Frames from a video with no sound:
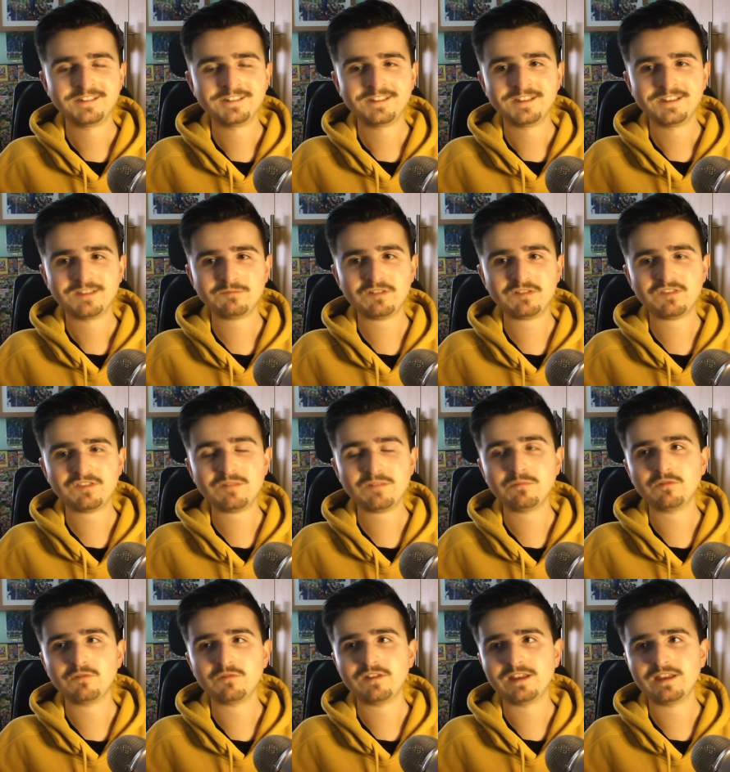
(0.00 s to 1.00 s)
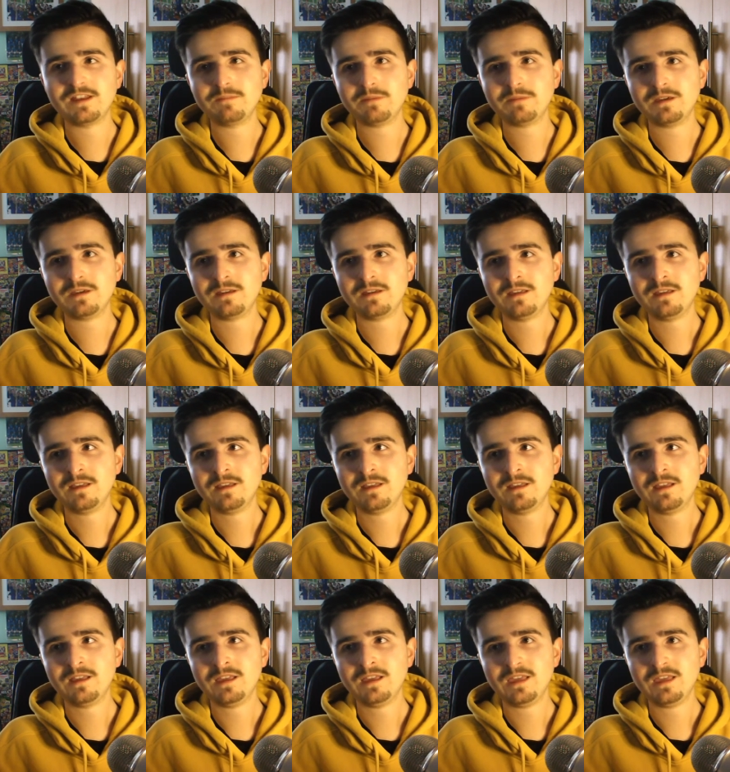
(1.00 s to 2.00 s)
It's pretty simple, really, but
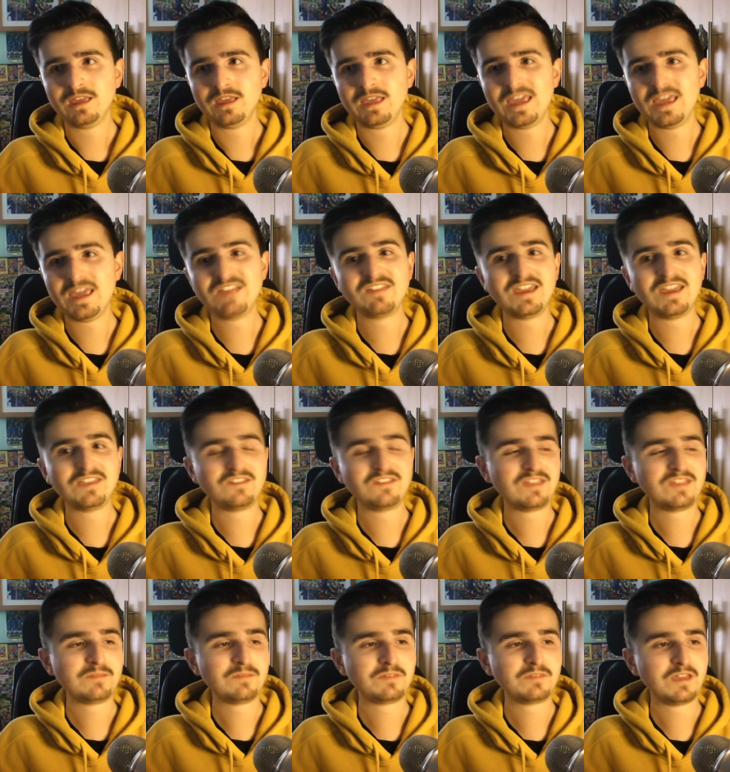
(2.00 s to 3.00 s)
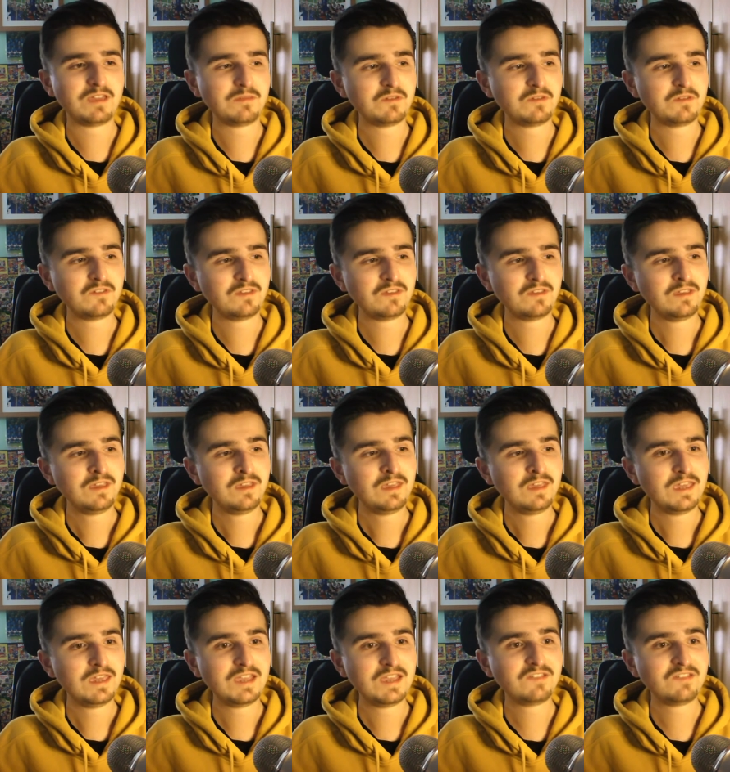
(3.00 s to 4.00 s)
is it at the same time?
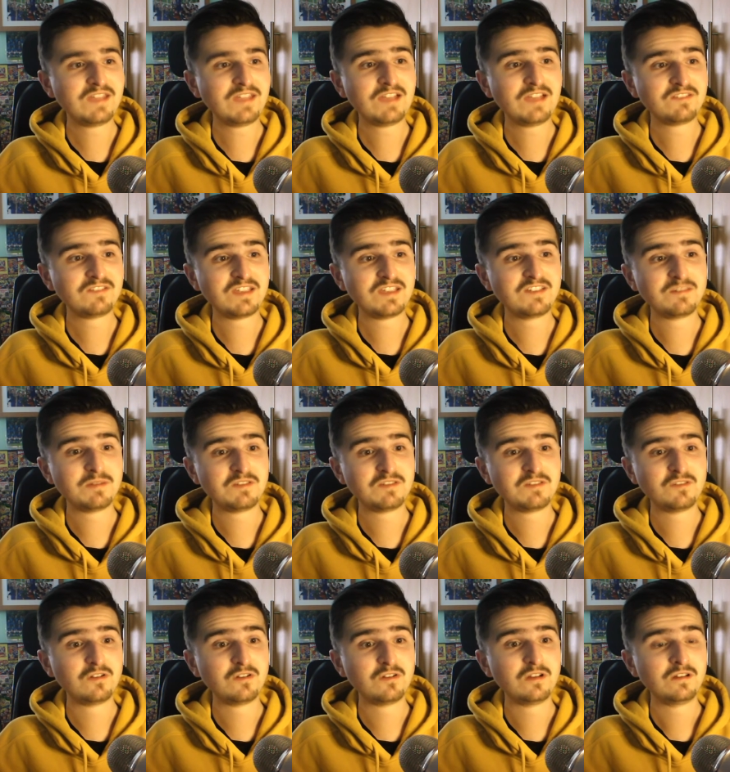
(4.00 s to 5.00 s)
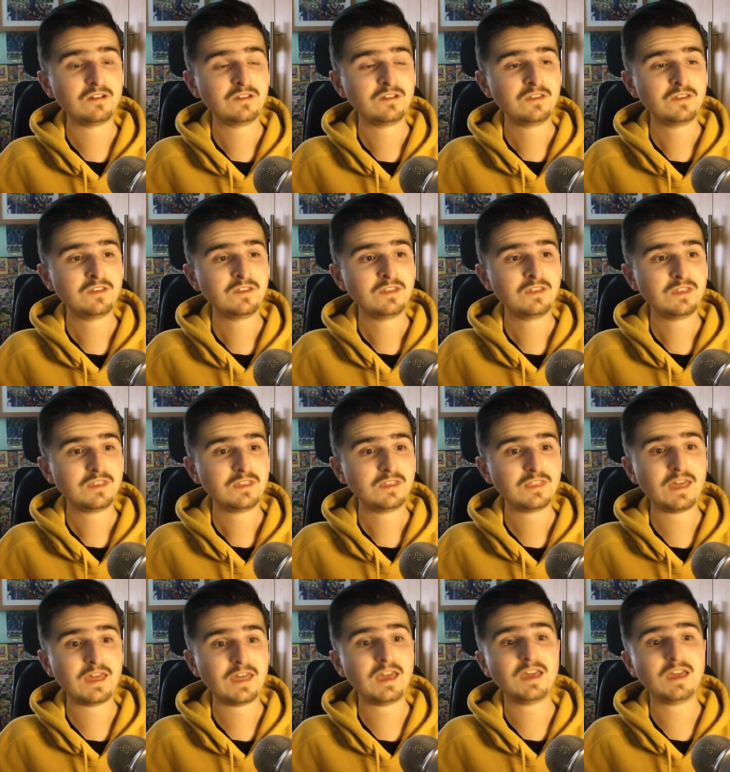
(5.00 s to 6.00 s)
It sounds easy, but it's not.
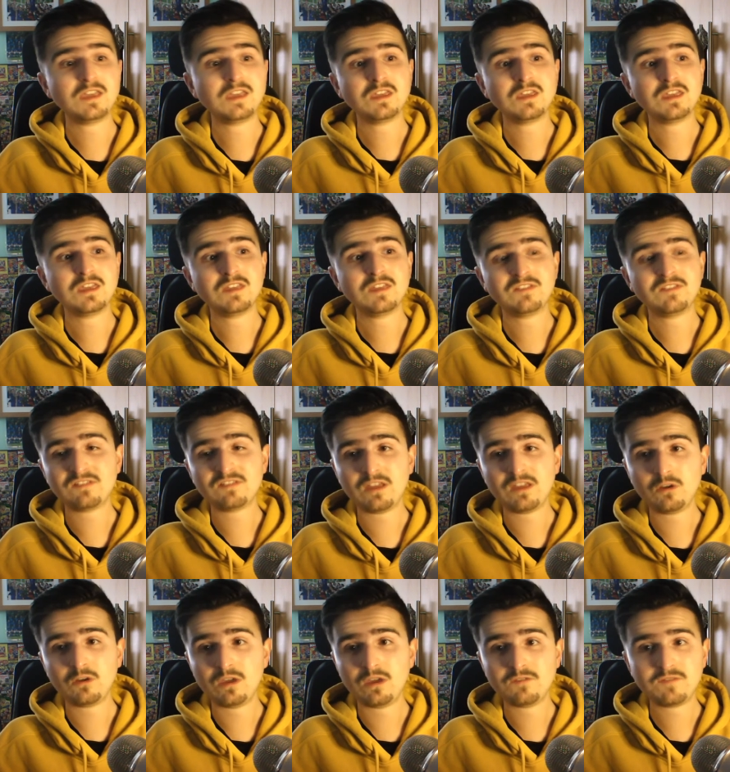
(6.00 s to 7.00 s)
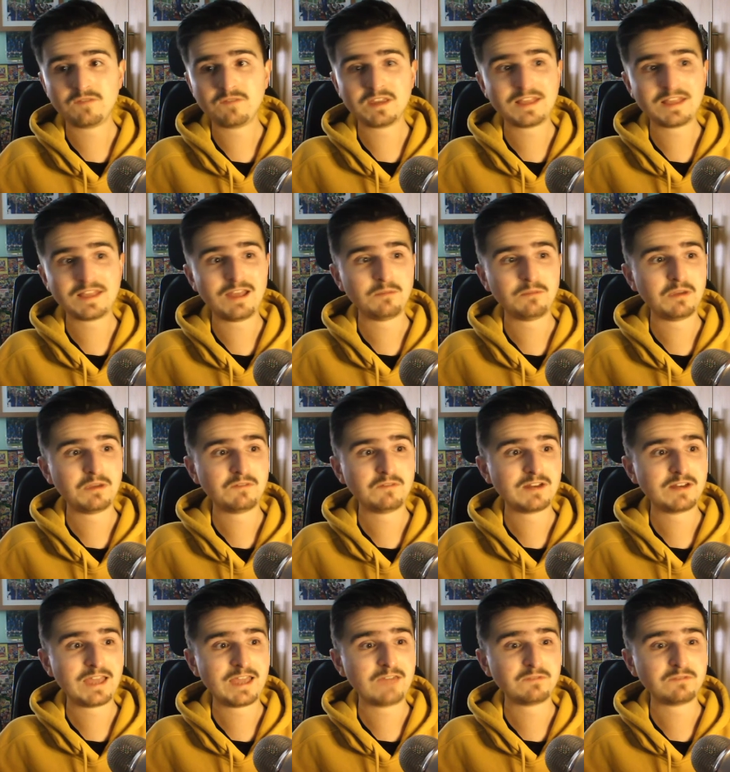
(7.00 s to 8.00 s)
Like, it sounds like I got it figured out, but I
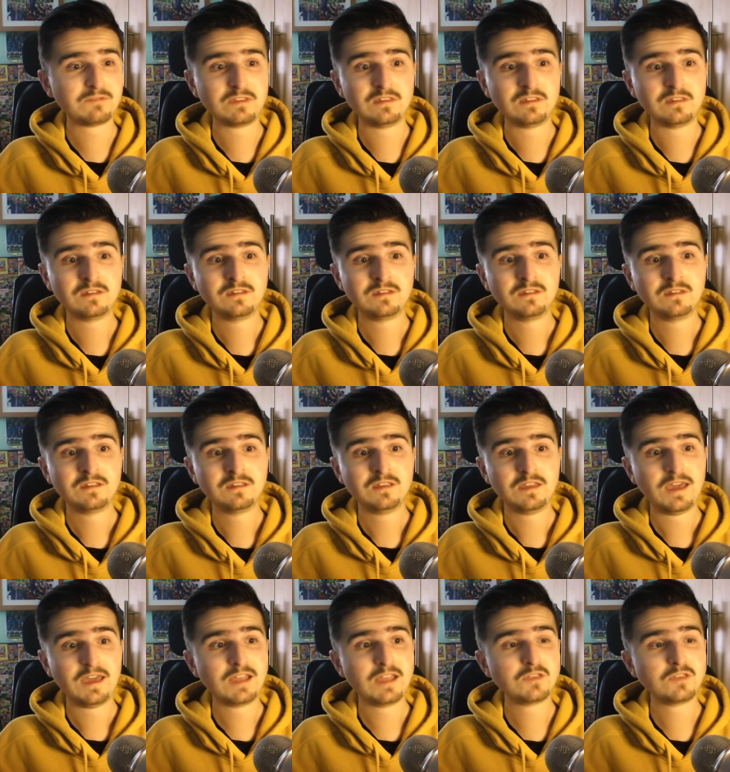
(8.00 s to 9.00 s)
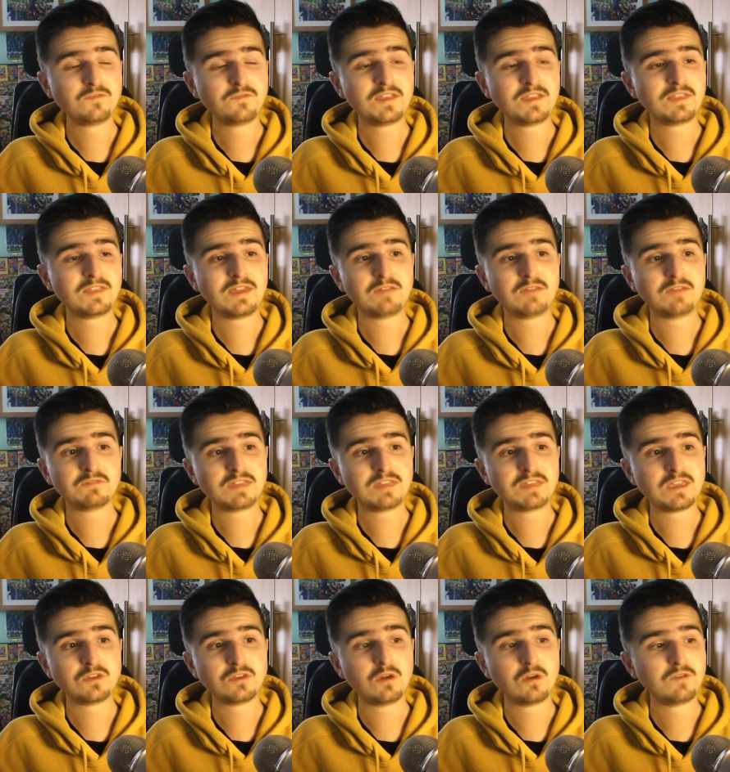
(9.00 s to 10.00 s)
really haven't. And you think that every
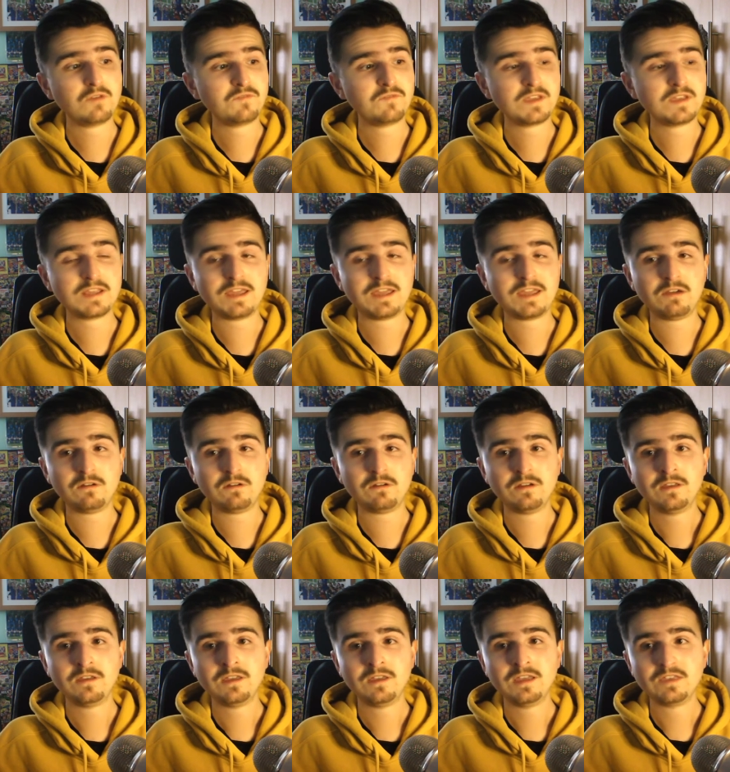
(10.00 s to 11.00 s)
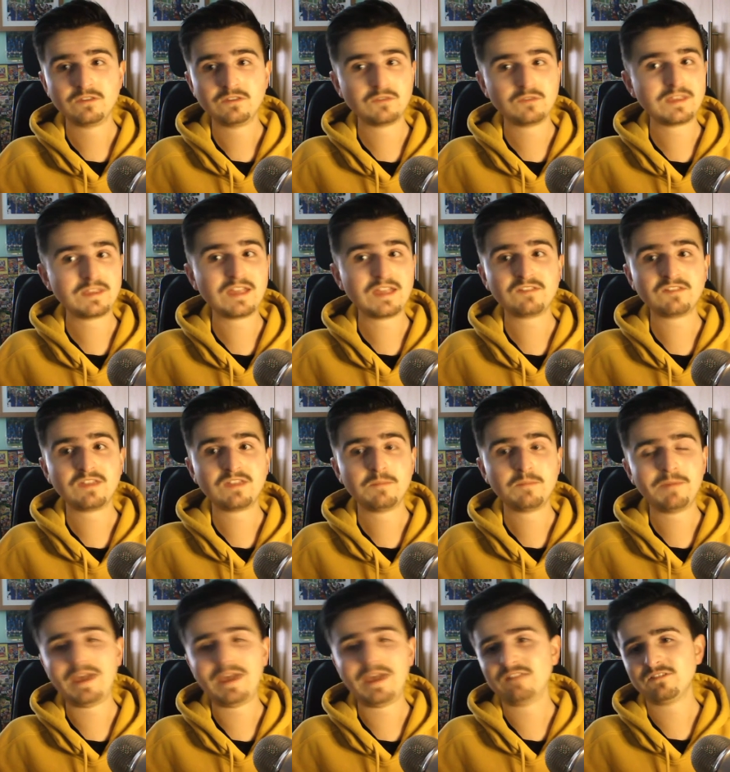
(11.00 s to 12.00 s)
day you got it figured out, till the next day,
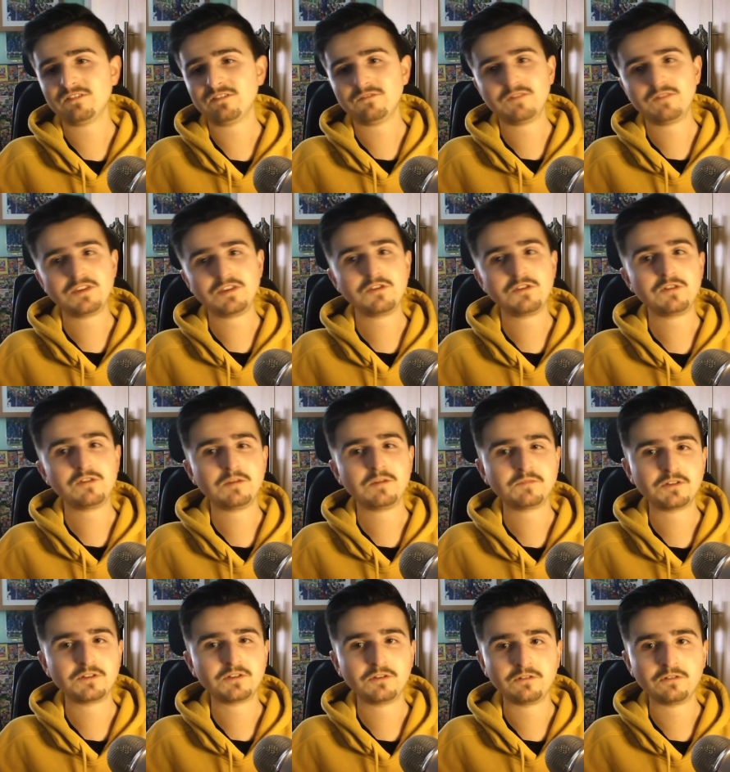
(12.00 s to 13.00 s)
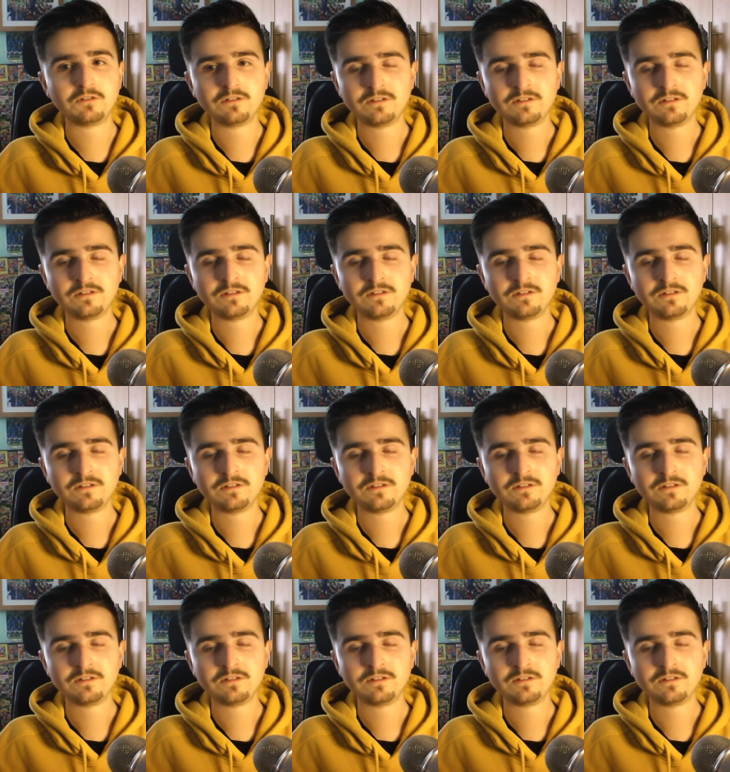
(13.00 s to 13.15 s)
bang, something new comes along.